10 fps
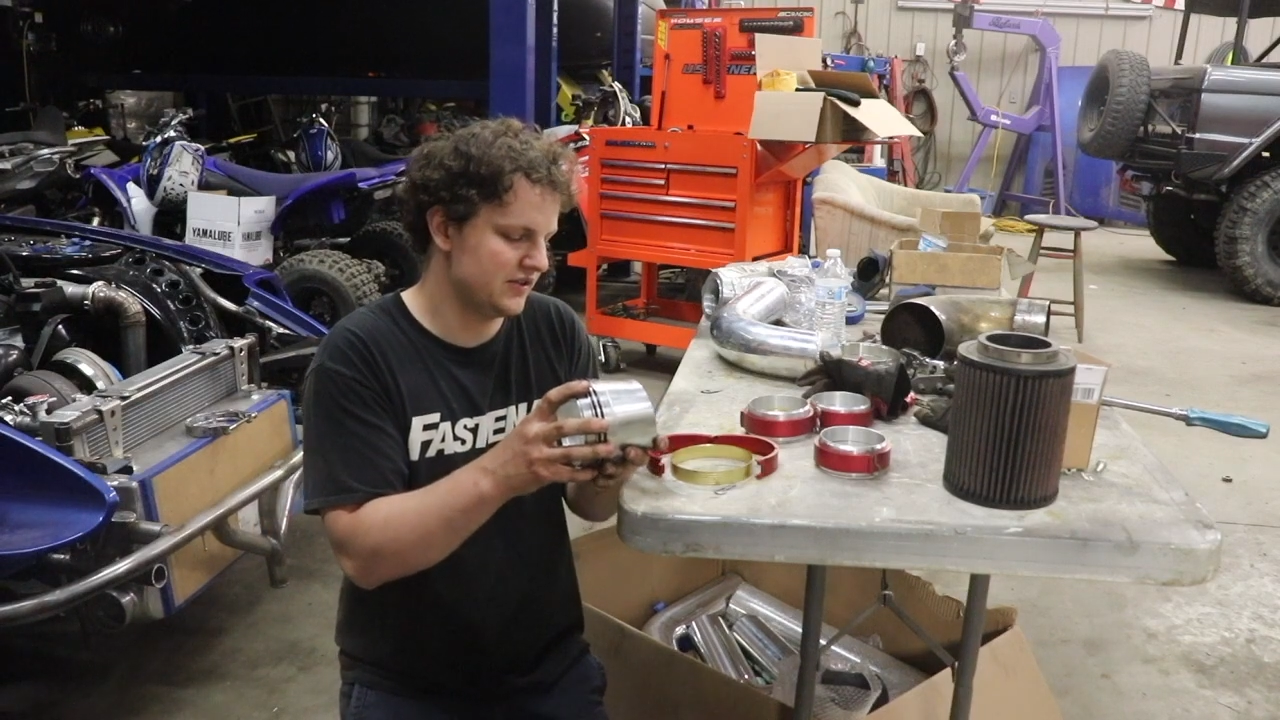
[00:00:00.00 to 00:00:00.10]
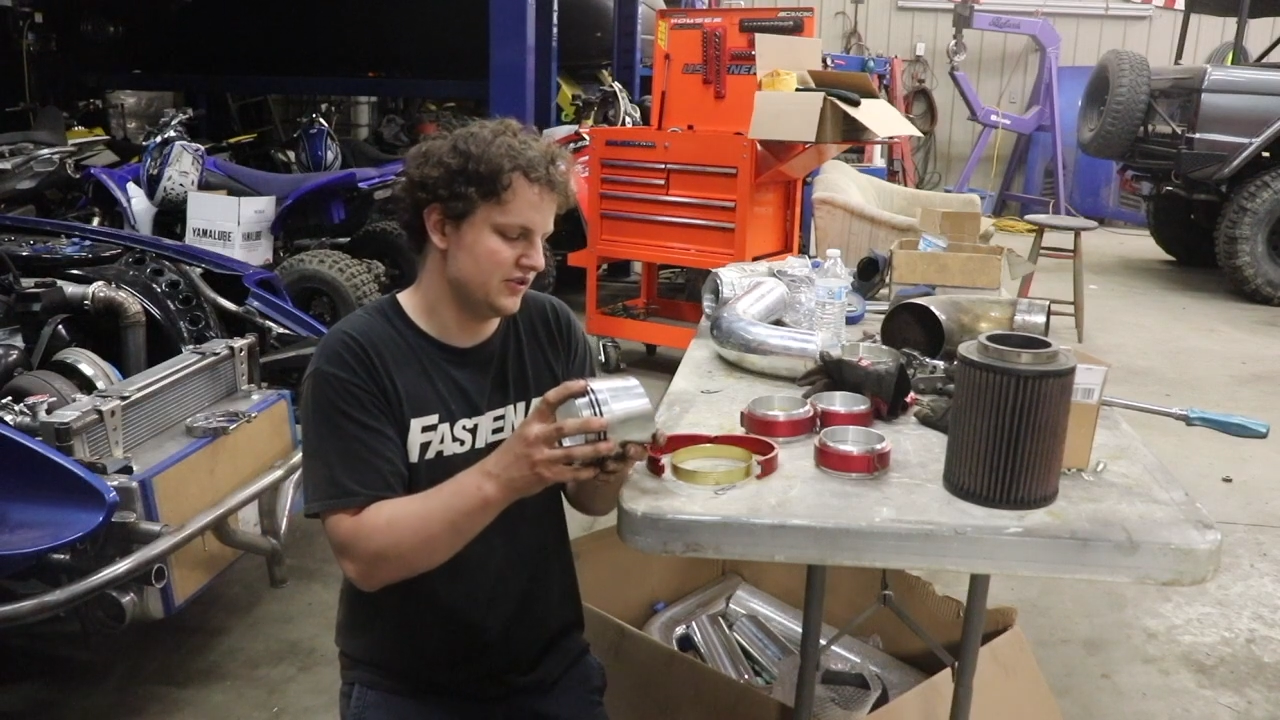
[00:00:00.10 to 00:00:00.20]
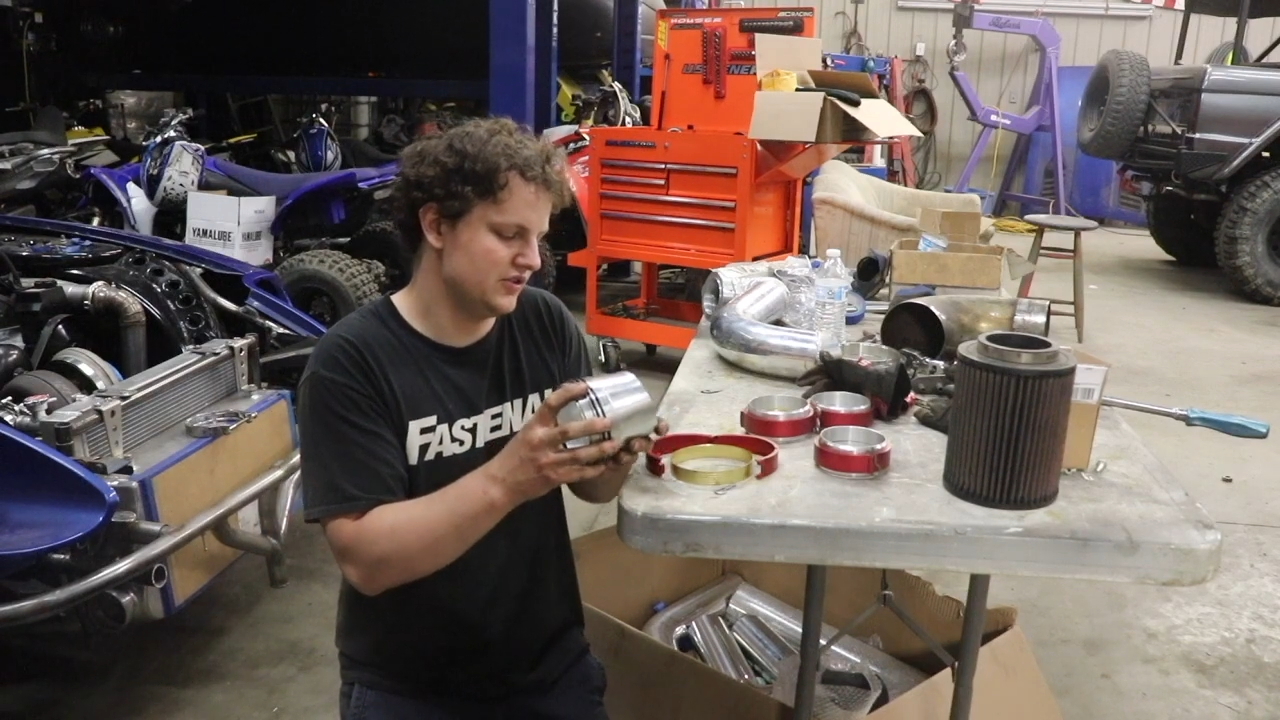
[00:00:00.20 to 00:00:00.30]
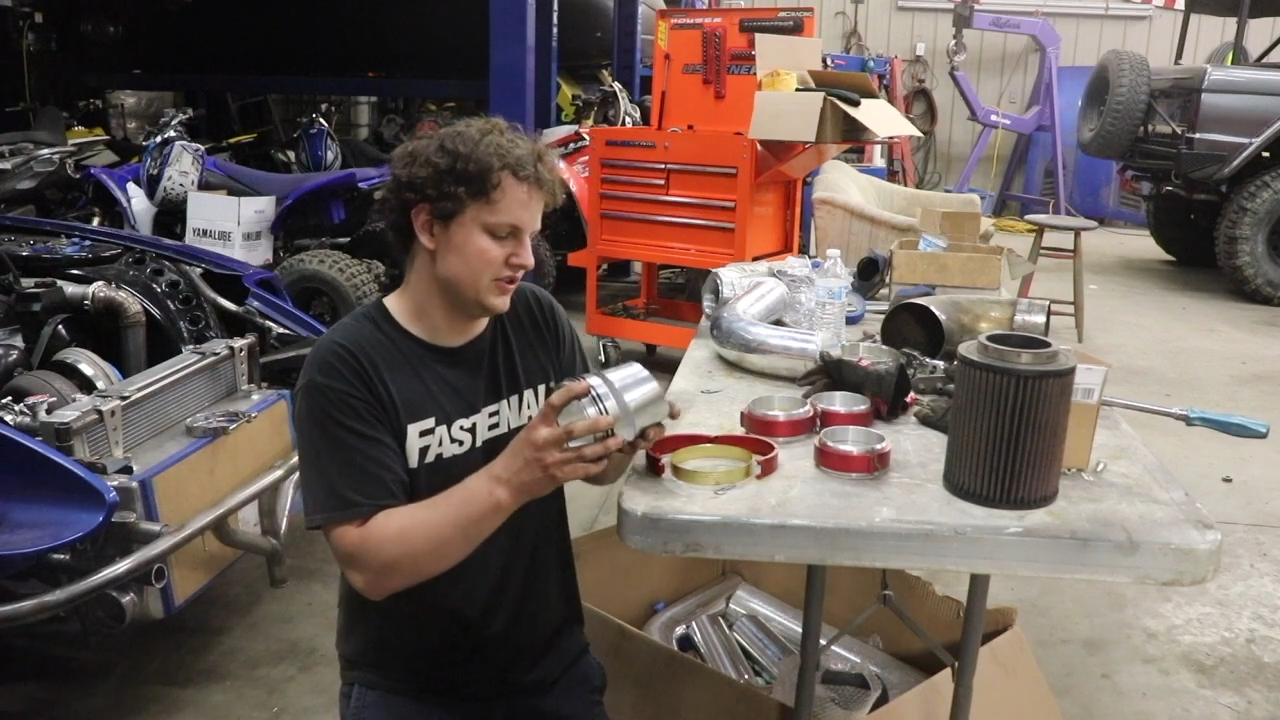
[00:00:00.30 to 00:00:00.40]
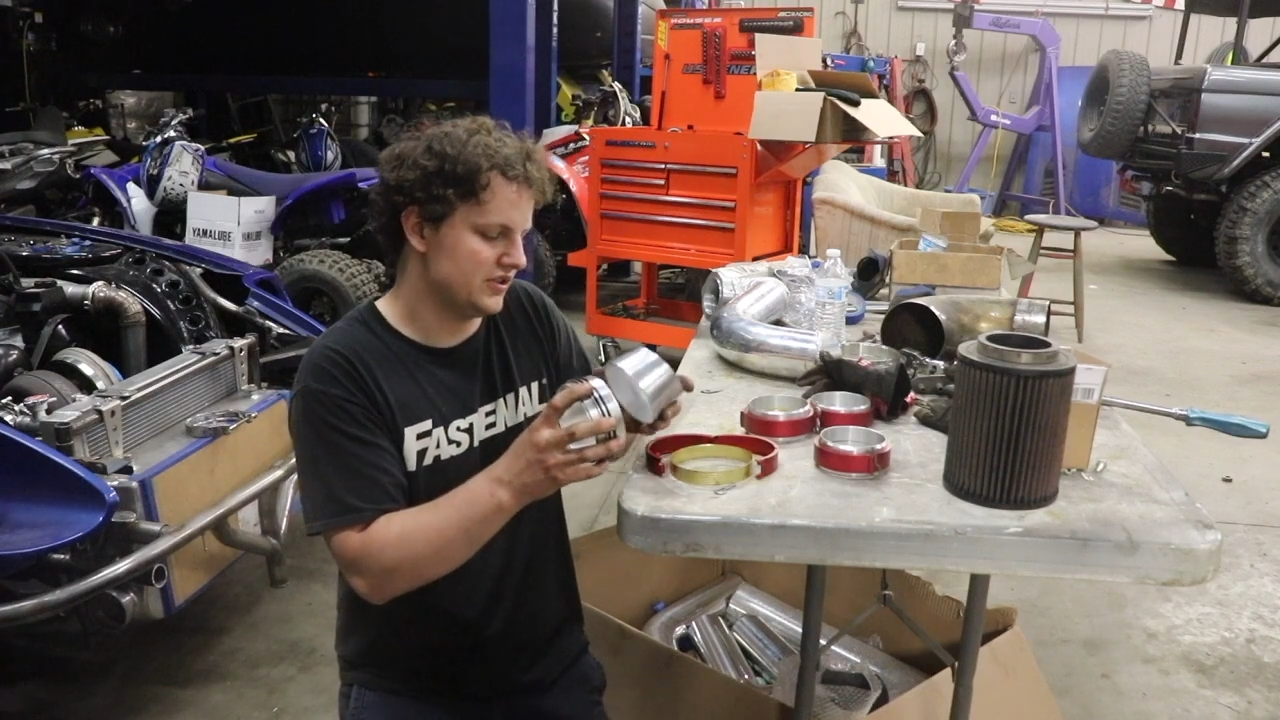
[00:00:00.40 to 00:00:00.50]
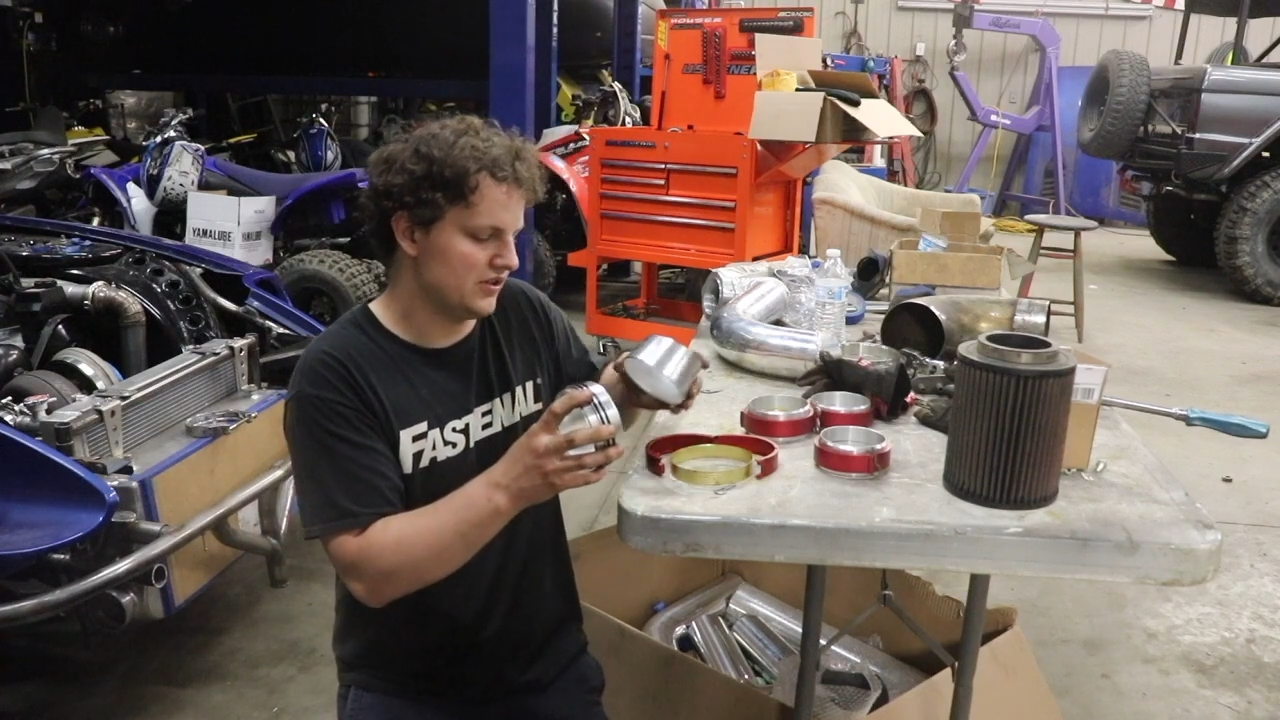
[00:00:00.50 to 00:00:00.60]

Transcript: you're just